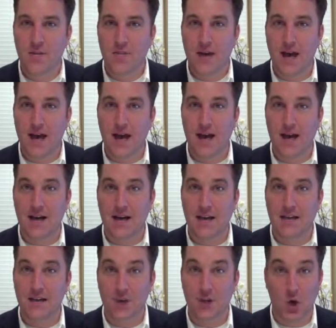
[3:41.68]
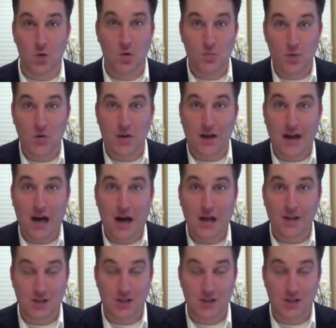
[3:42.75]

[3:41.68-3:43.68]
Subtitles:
And, we're both in college.